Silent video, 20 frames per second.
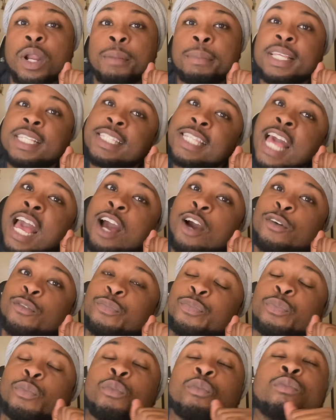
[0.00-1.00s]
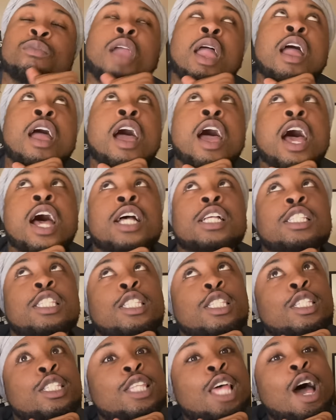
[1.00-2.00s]
want to miss out.
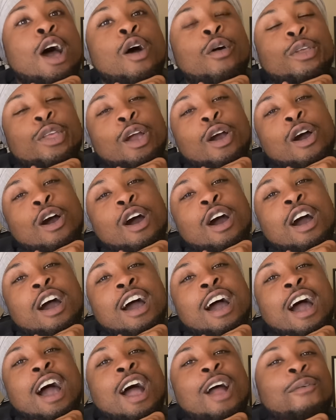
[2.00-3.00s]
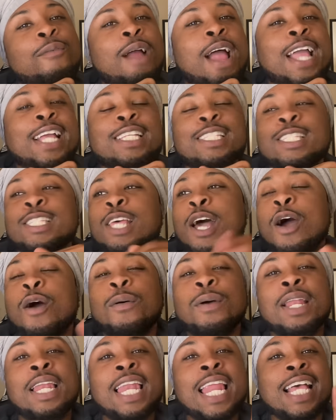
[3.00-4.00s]
So, y'all, all right,
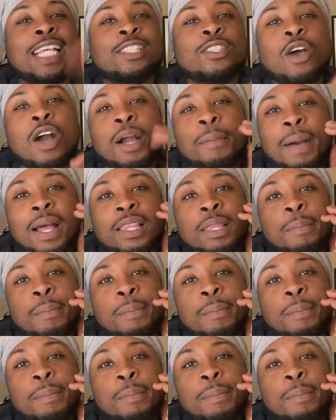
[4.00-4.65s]
so let's talk about